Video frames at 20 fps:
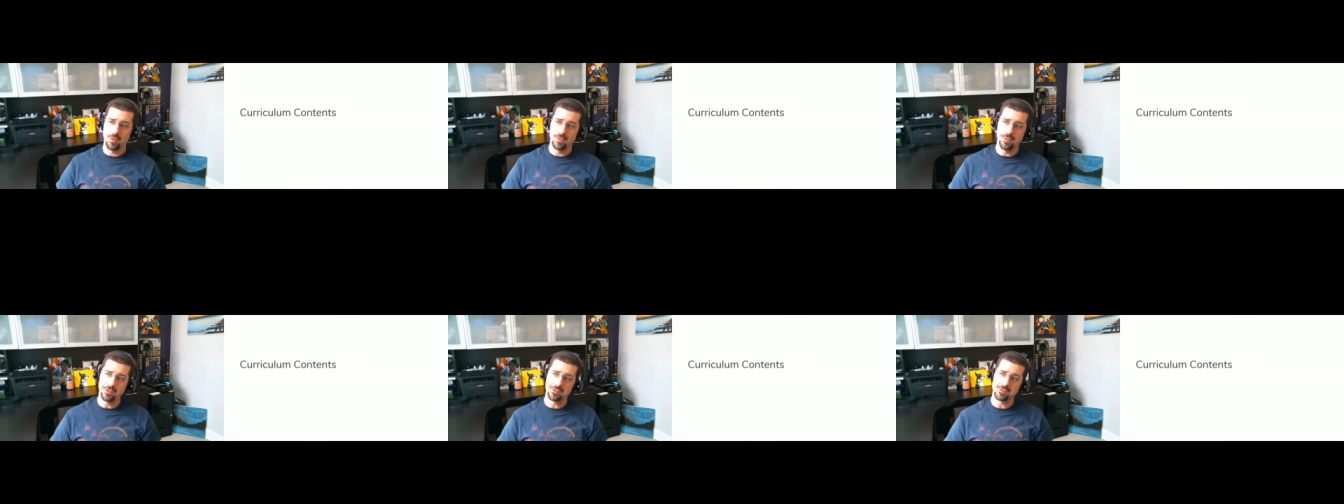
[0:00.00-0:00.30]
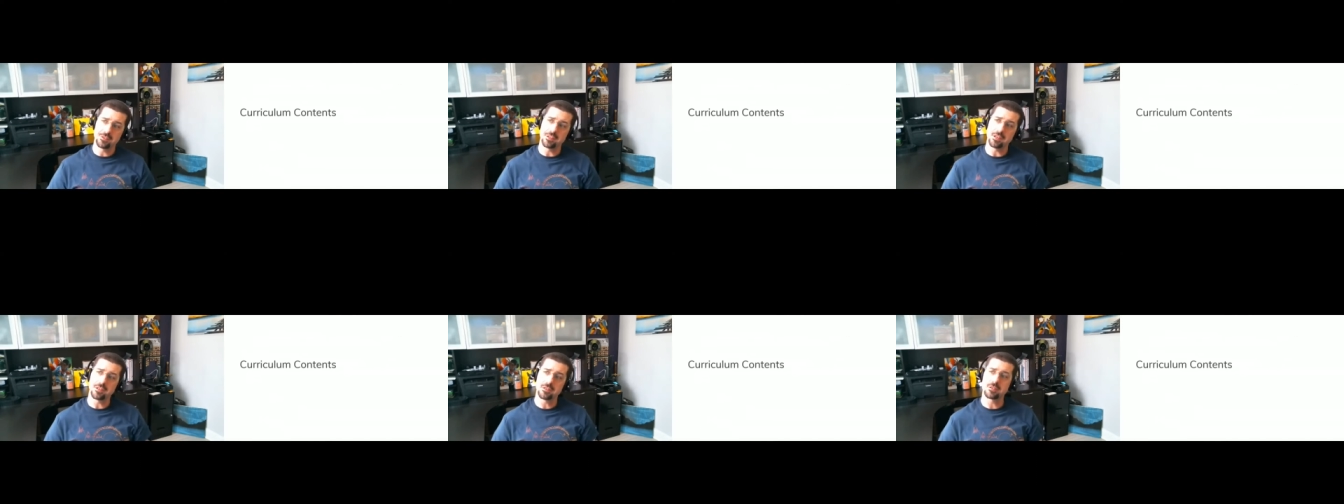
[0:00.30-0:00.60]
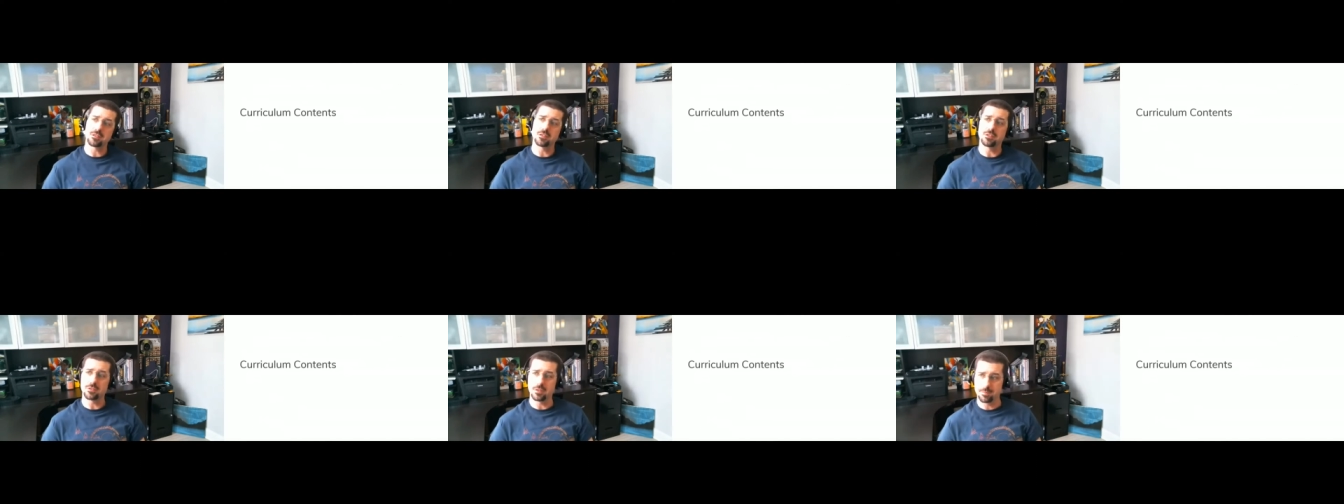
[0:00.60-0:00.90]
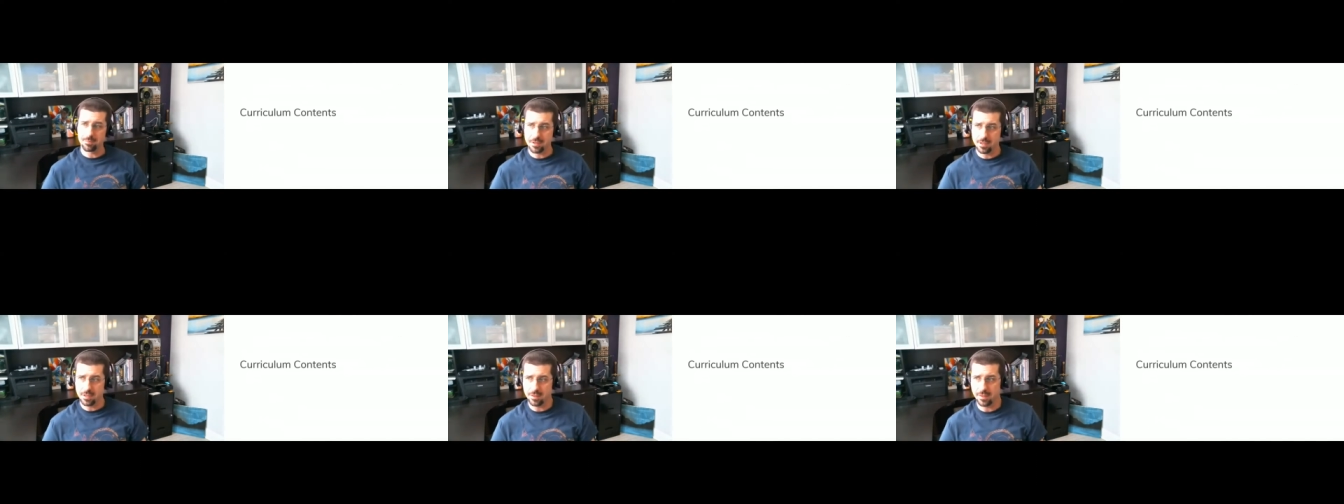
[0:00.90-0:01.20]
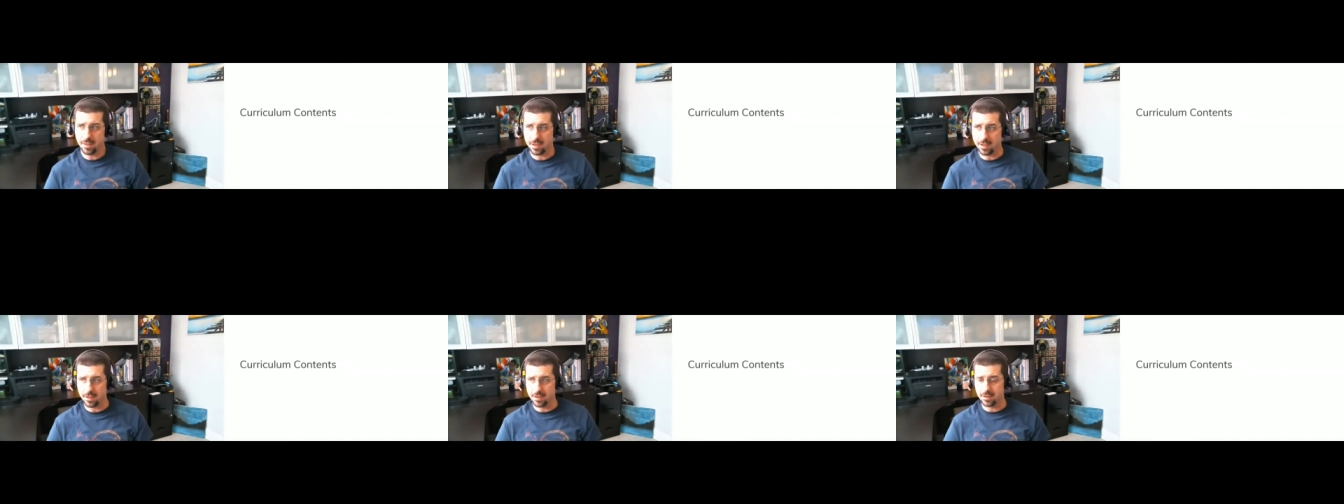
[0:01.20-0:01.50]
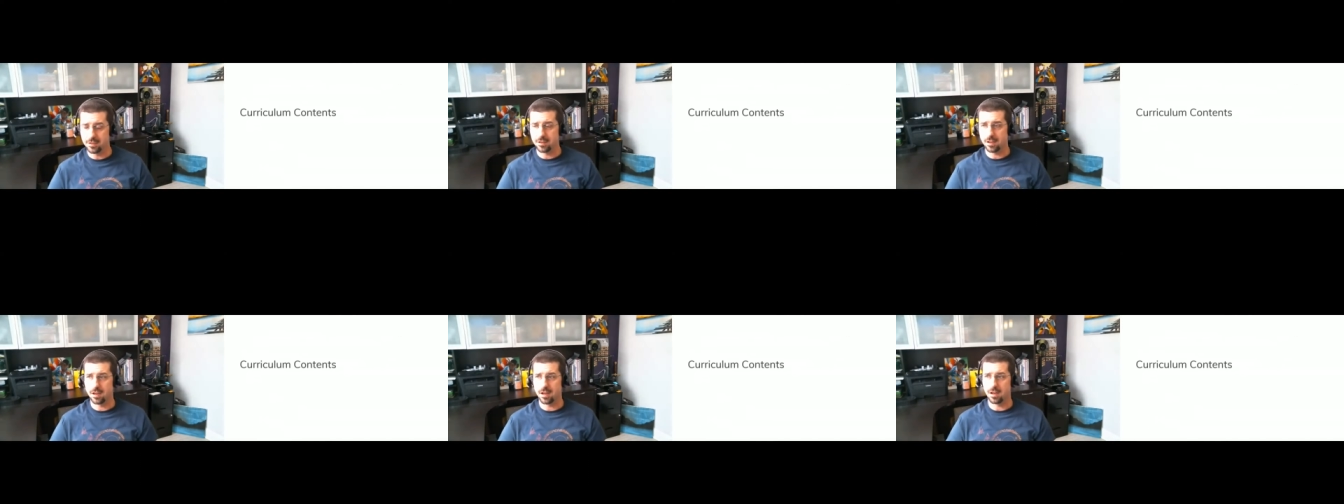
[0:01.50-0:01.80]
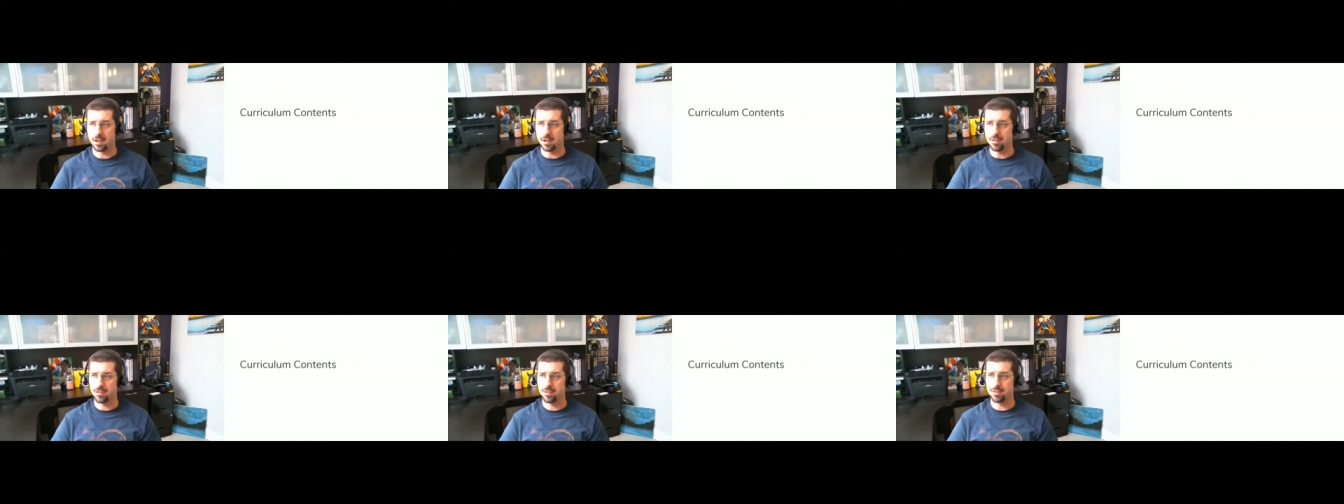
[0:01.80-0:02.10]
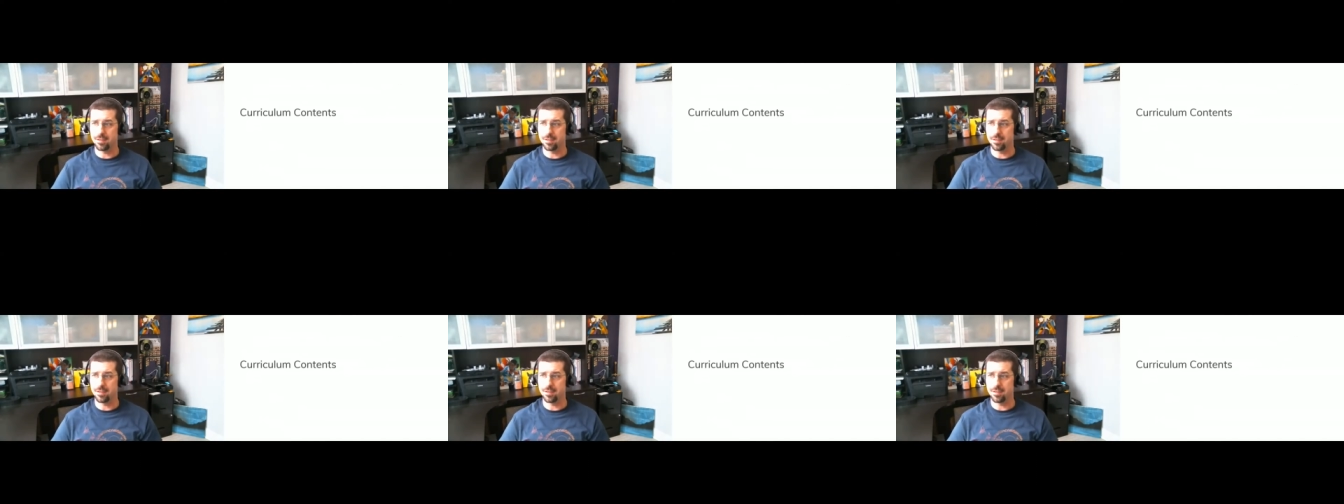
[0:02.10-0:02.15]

This is actually something that, uh,